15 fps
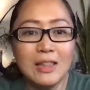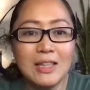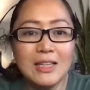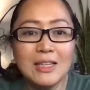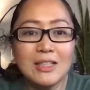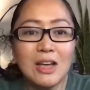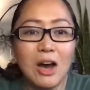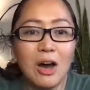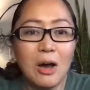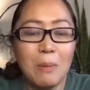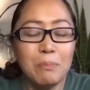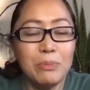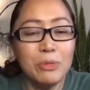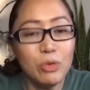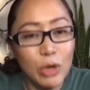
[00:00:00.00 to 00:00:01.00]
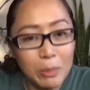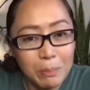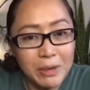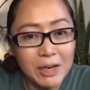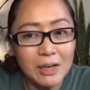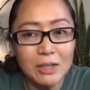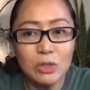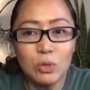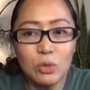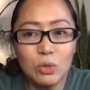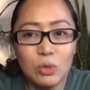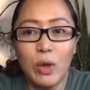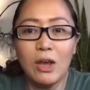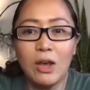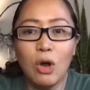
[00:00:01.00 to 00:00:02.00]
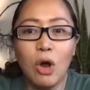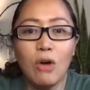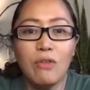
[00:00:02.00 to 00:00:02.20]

This is Drink Manila's way